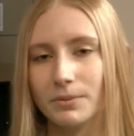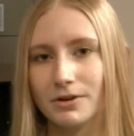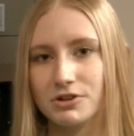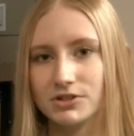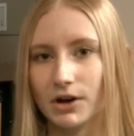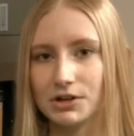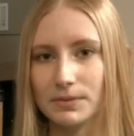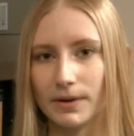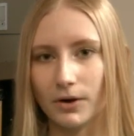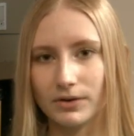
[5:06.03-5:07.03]
projects aren't
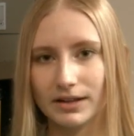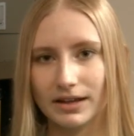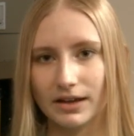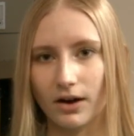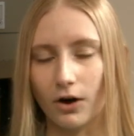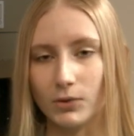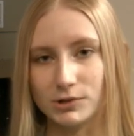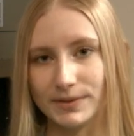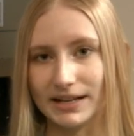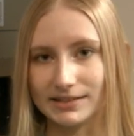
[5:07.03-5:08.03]
about always
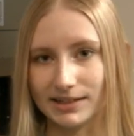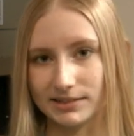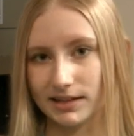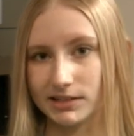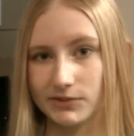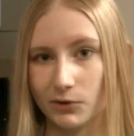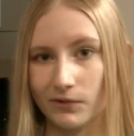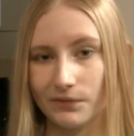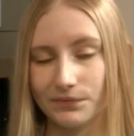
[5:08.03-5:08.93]
being successful.